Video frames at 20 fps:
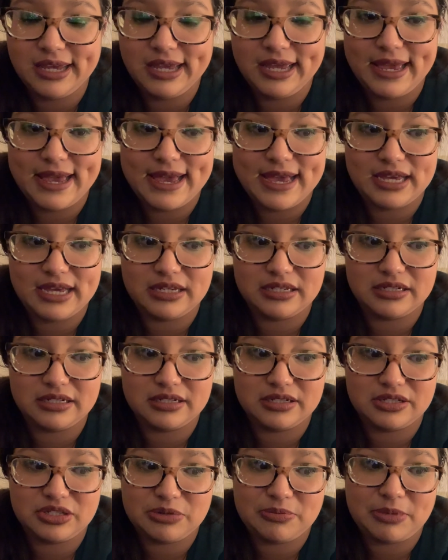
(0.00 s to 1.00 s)

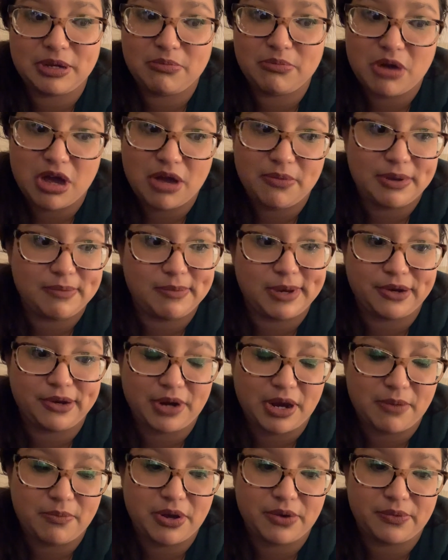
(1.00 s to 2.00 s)
And so my mom and my
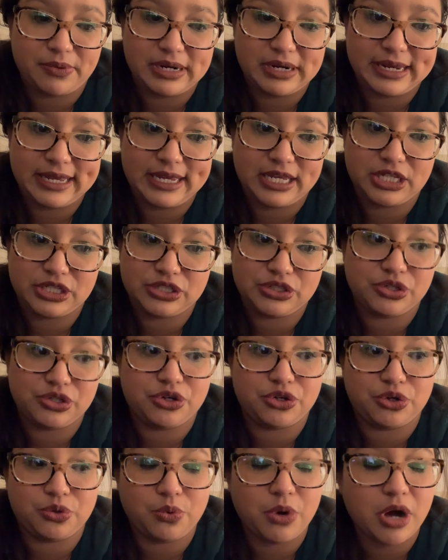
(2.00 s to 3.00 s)
grandma were like, you should
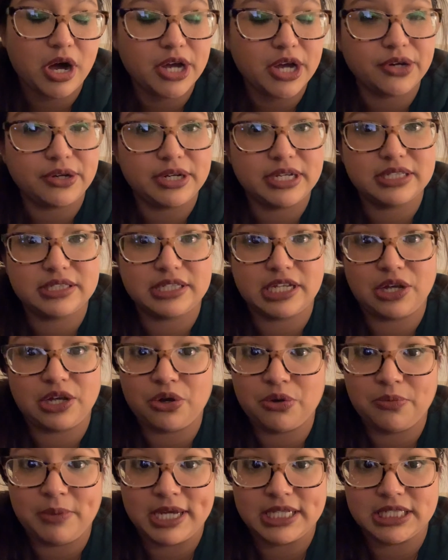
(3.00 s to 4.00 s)
go to Walgreens and
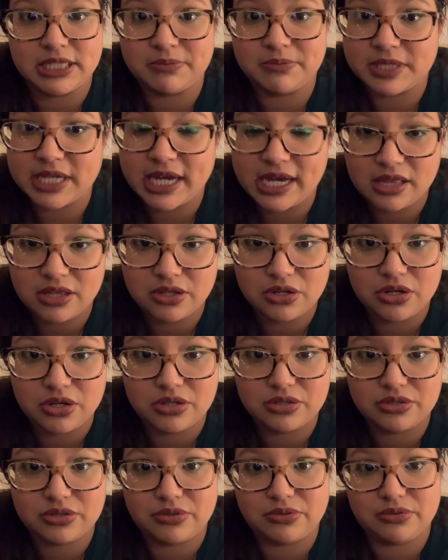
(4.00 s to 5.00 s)
go buy some
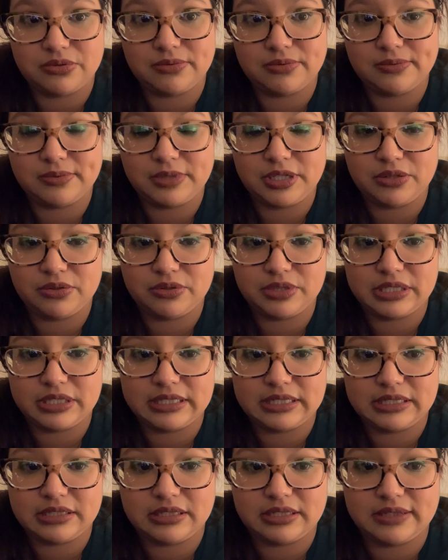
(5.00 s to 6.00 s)
Tylenol so, you know,
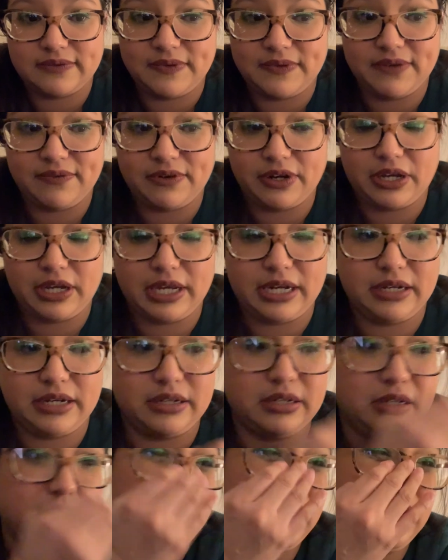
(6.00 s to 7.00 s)
the fever
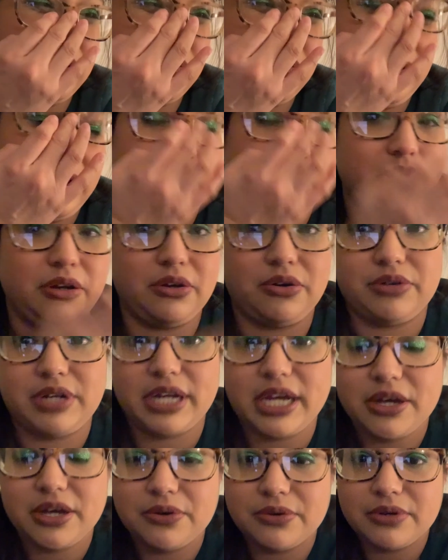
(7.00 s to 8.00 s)
can, you know, can go
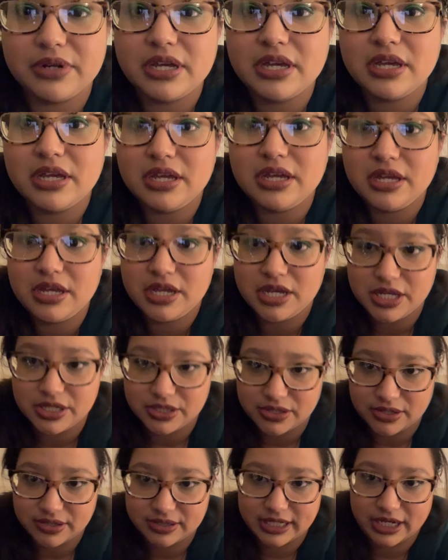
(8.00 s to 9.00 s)
down.
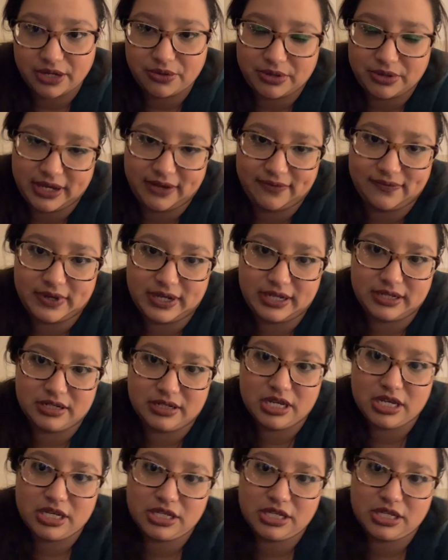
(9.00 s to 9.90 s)
So I was like, okay, fine.